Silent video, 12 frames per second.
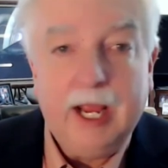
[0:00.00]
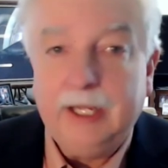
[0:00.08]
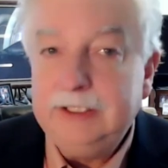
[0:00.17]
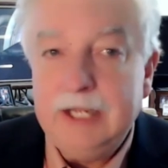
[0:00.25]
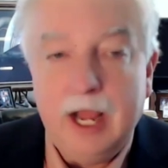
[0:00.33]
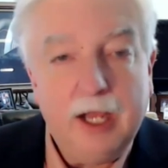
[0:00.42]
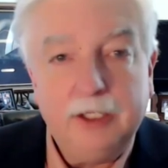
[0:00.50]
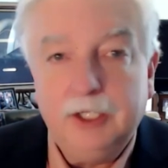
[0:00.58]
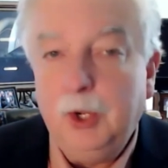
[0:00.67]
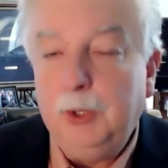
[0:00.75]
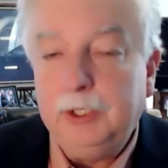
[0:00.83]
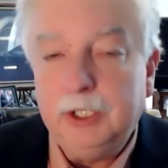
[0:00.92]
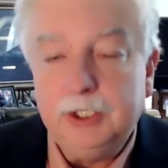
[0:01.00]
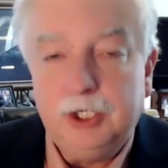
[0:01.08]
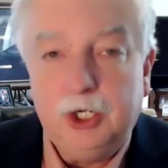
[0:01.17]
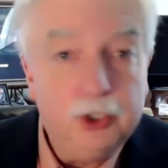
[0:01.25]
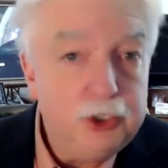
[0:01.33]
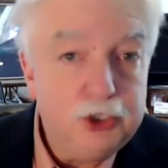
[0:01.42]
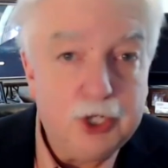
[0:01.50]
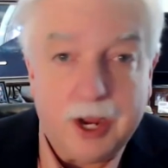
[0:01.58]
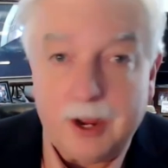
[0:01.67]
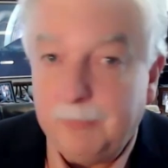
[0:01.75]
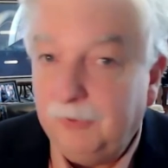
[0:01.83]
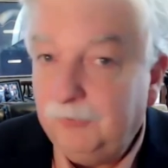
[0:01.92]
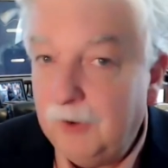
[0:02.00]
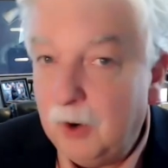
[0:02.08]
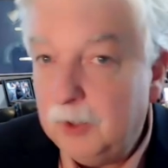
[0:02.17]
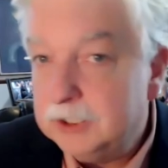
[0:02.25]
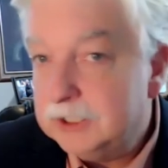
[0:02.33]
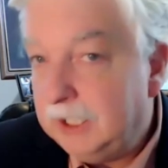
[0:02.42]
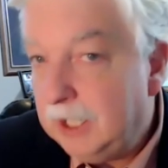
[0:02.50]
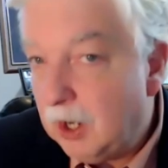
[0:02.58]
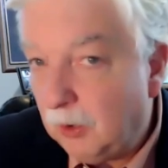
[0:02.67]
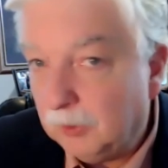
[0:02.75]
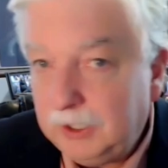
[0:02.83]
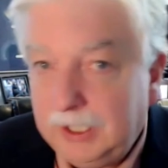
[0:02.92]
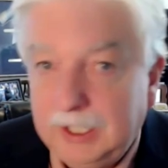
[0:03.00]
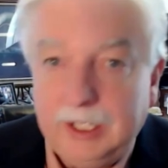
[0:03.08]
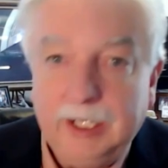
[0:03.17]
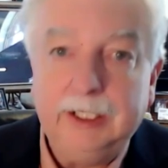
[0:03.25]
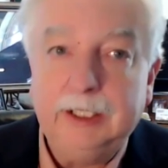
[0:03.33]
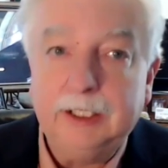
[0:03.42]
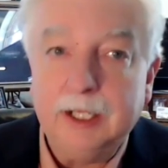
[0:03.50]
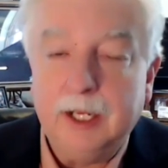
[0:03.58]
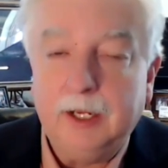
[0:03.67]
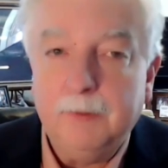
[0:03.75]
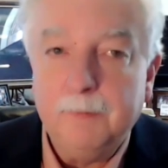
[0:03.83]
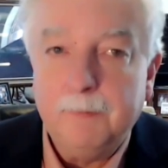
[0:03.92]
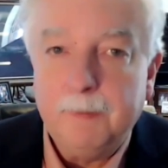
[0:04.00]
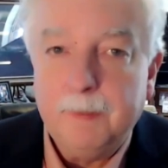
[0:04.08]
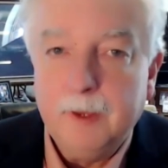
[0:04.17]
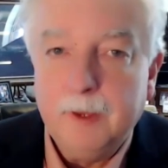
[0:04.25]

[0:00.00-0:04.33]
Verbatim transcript: and not doing a good job of focusing on anything?